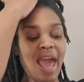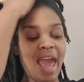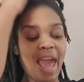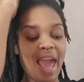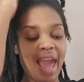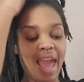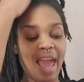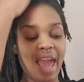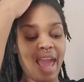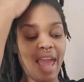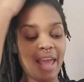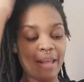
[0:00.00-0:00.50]

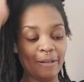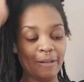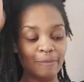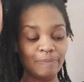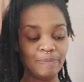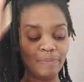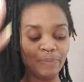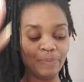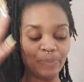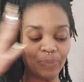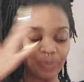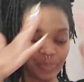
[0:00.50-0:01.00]
And
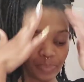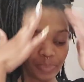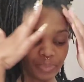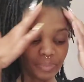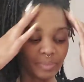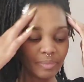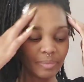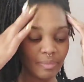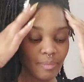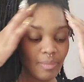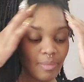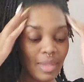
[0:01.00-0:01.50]

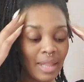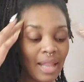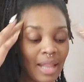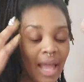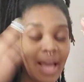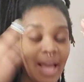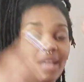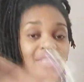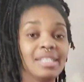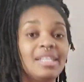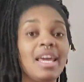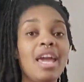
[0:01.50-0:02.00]

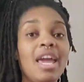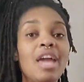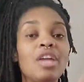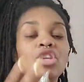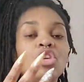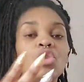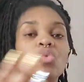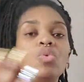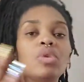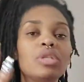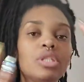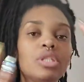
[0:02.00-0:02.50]
like I said, you will